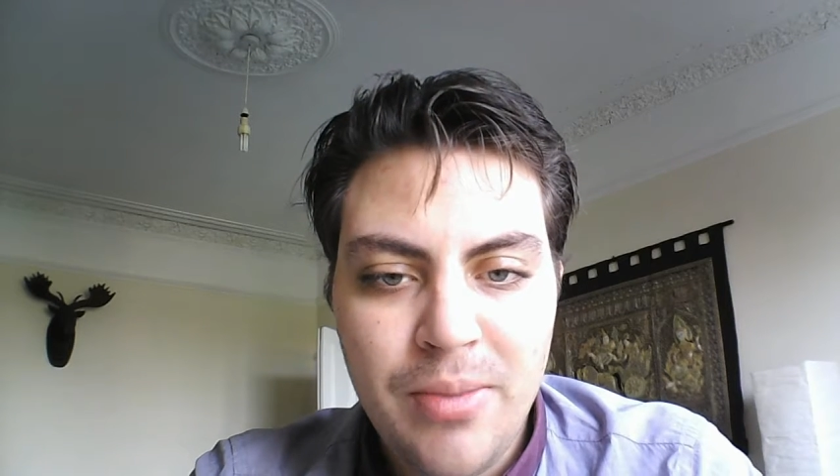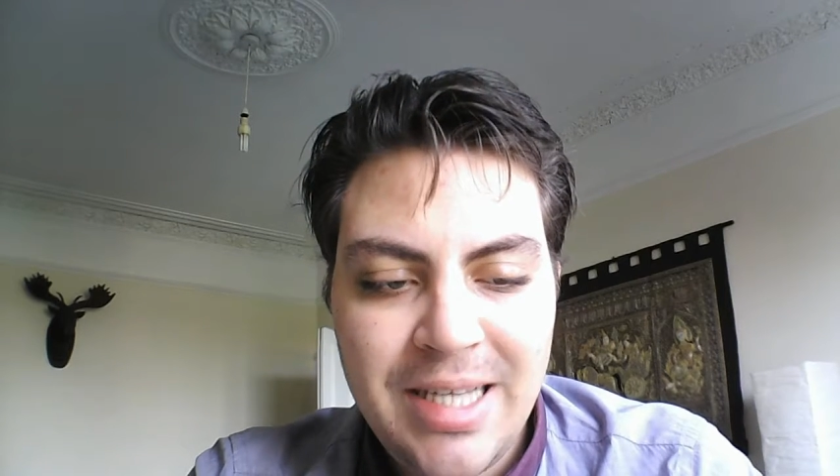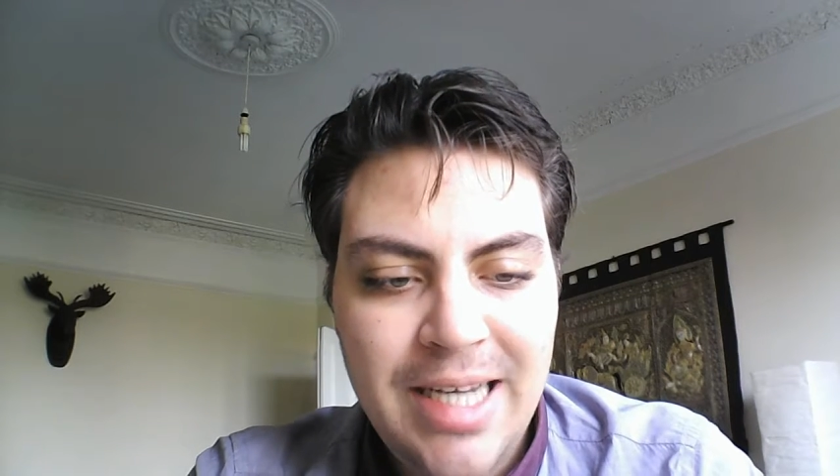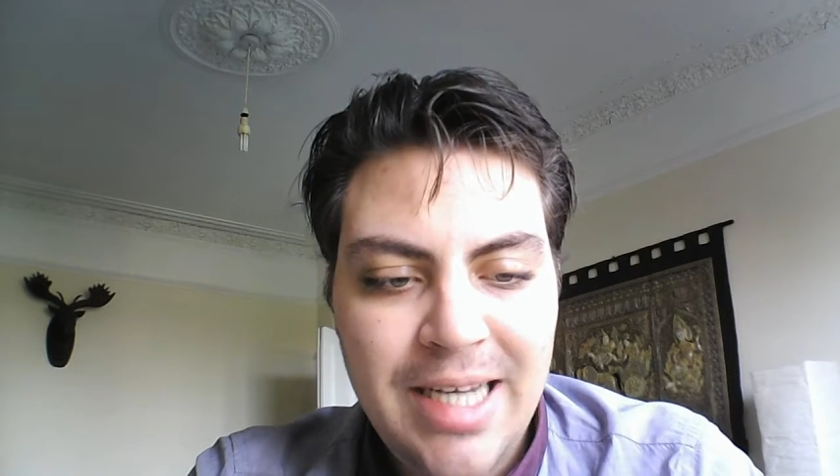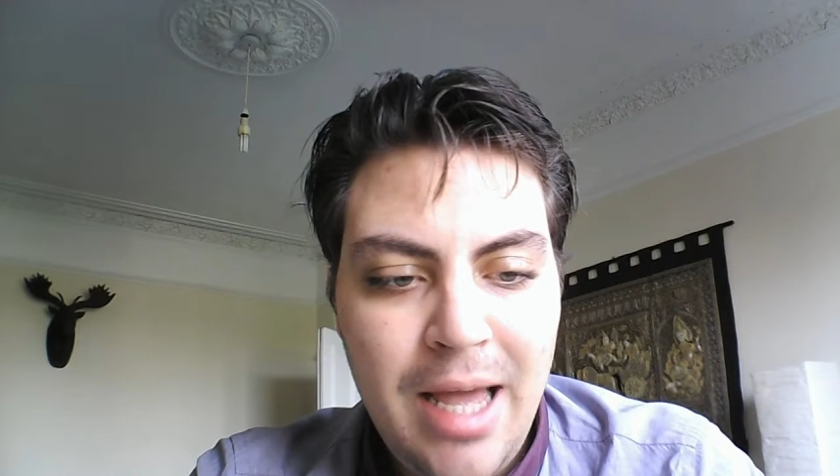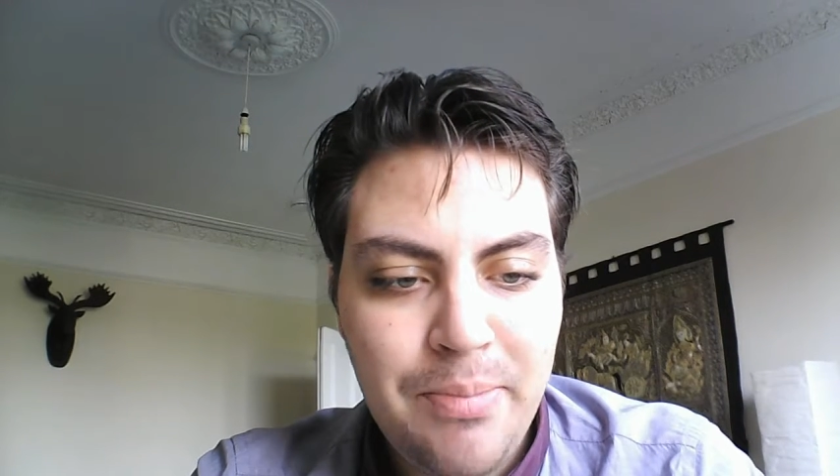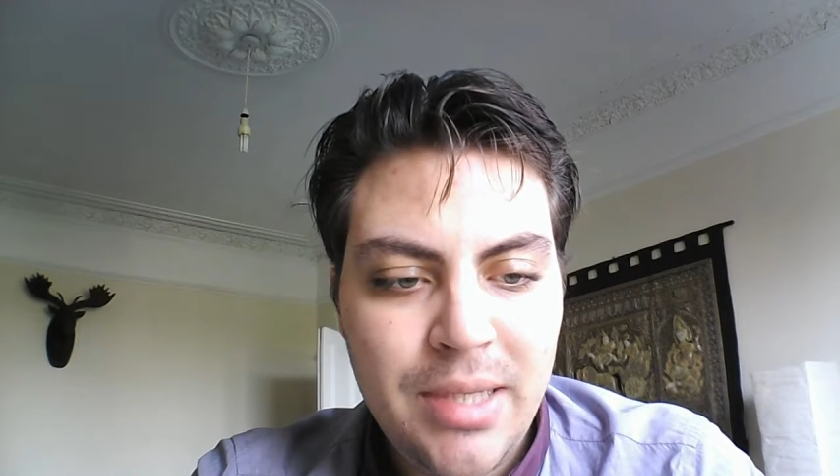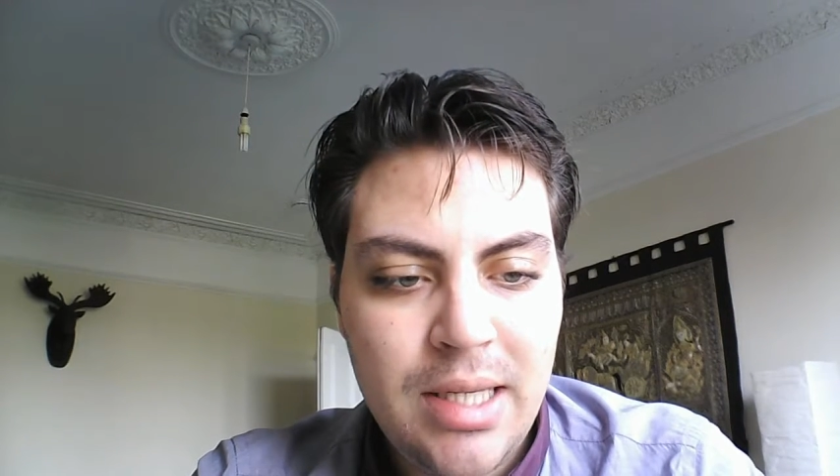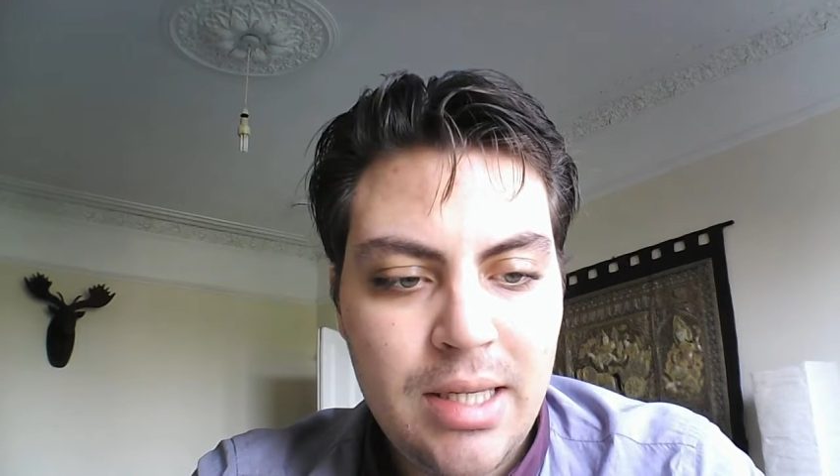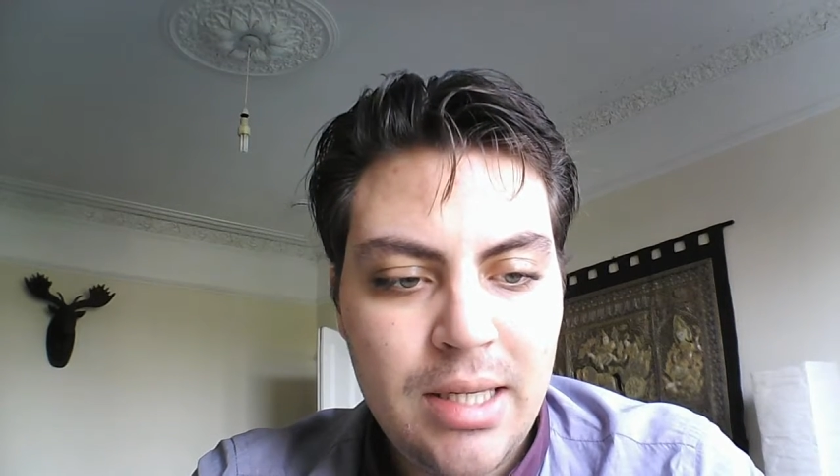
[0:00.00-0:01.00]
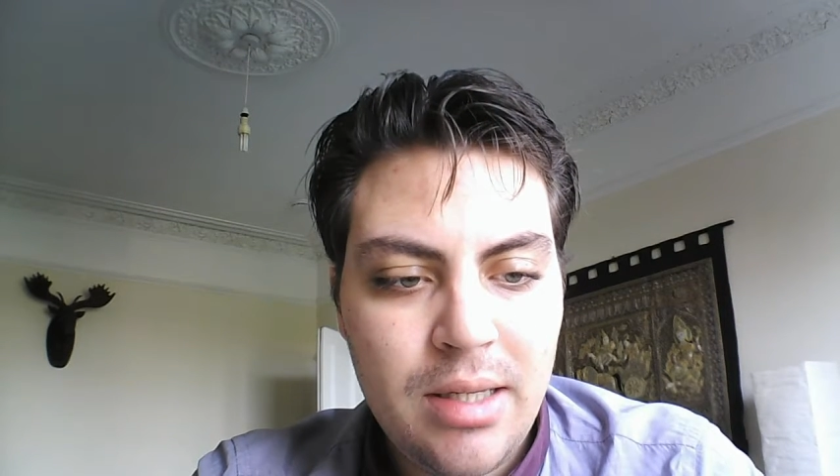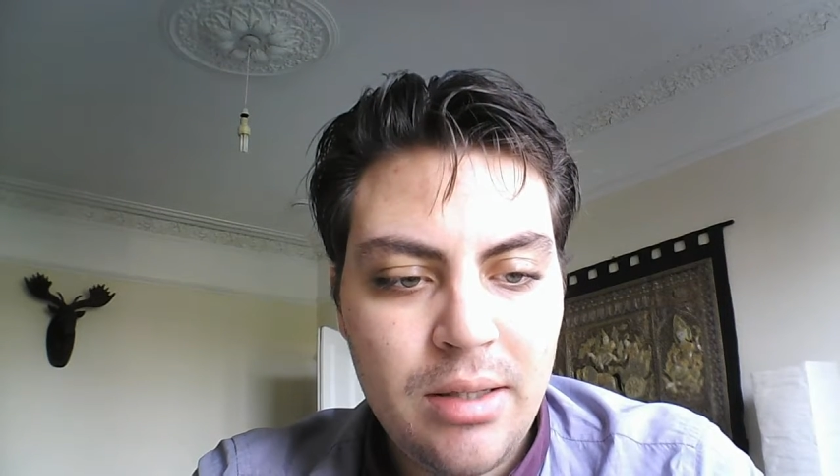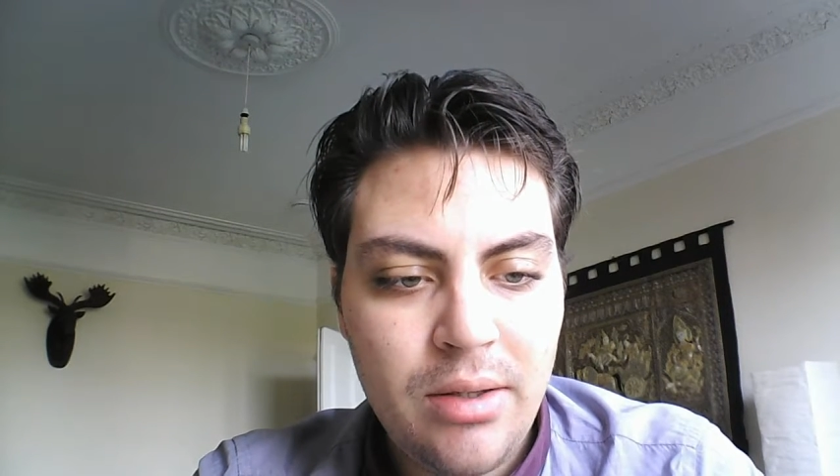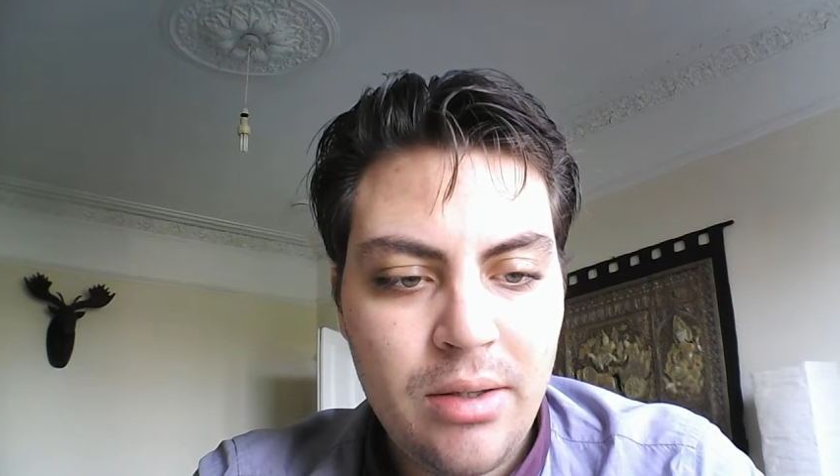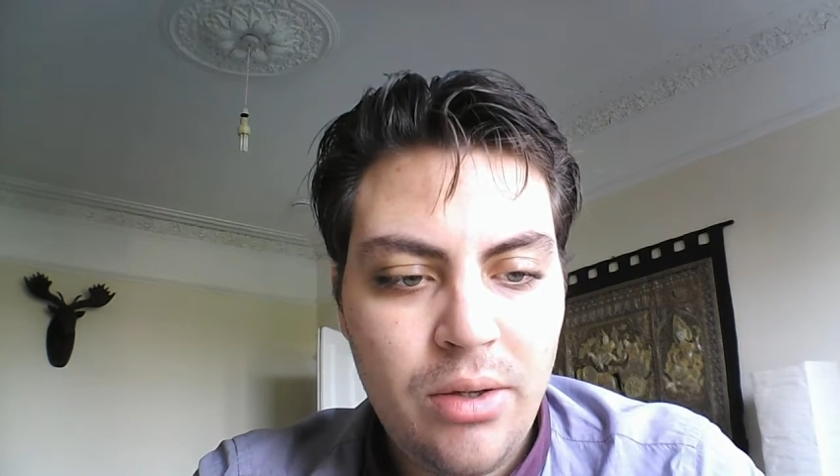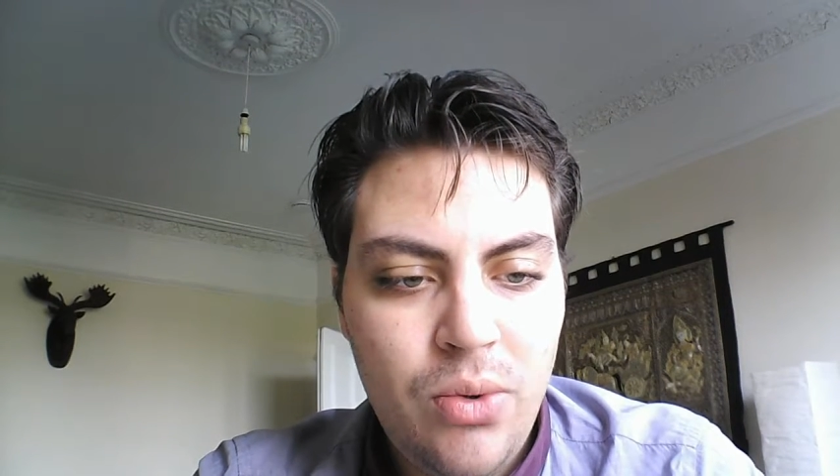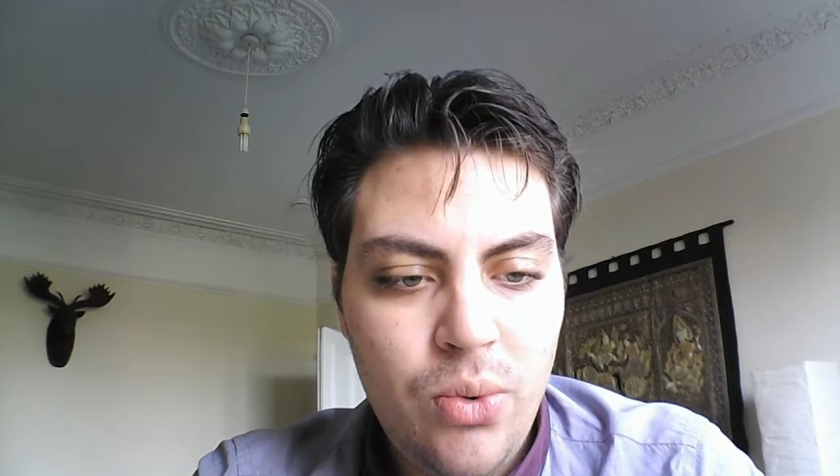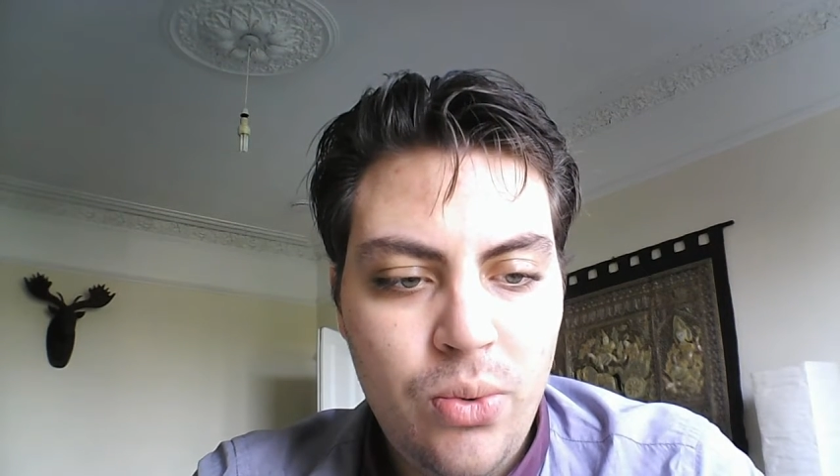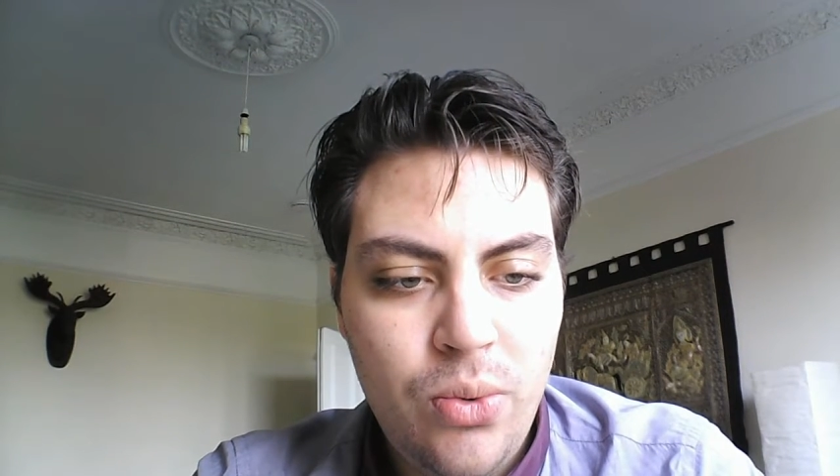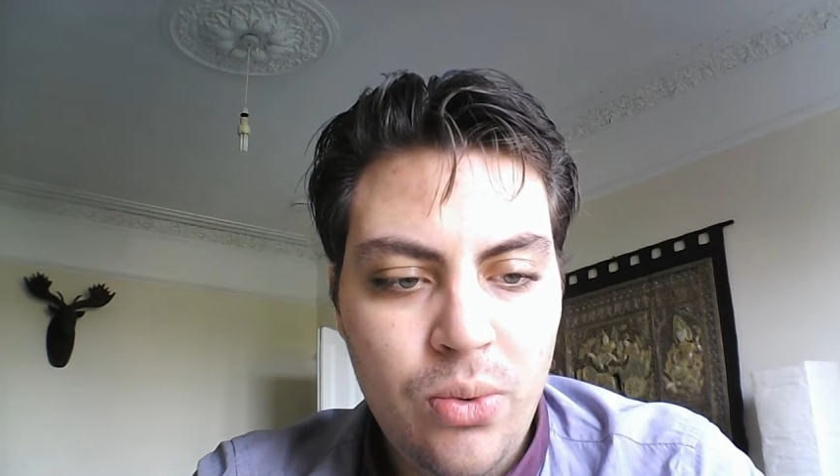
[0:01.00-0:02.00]
snaps.
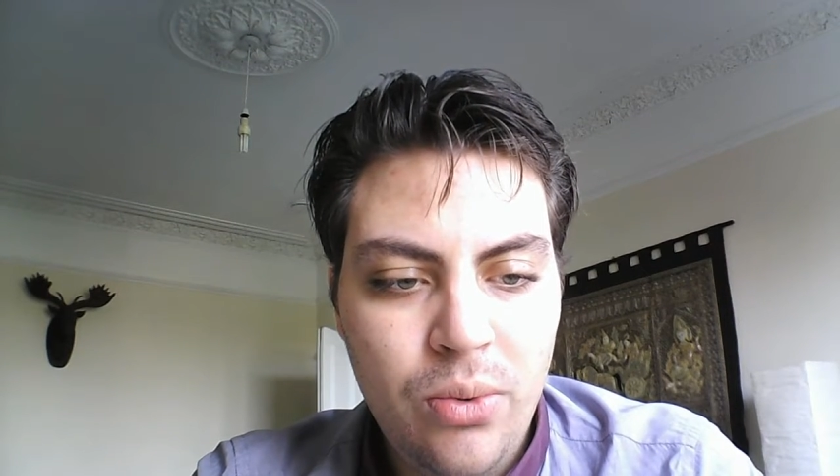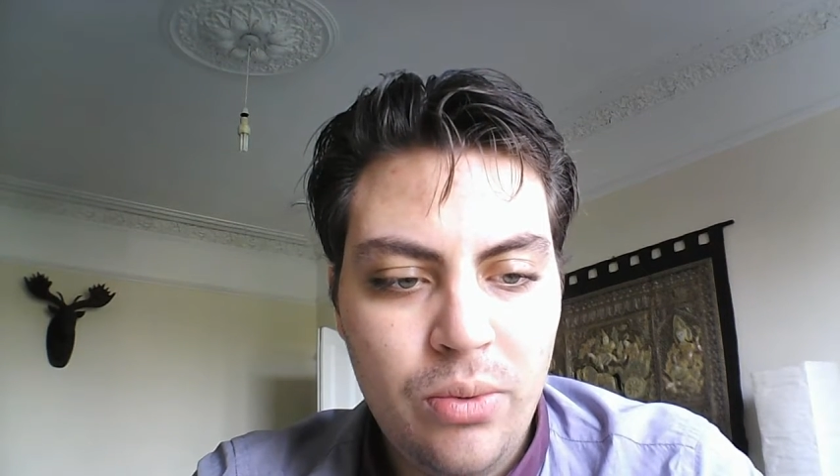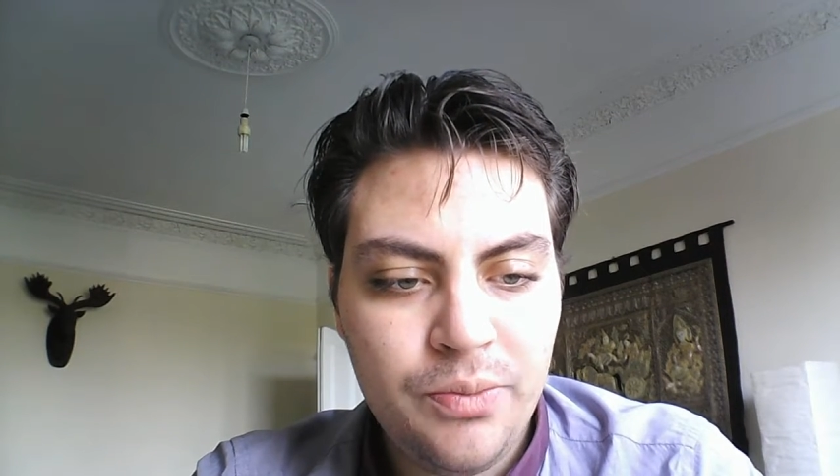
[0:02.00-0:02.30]
Woohoo!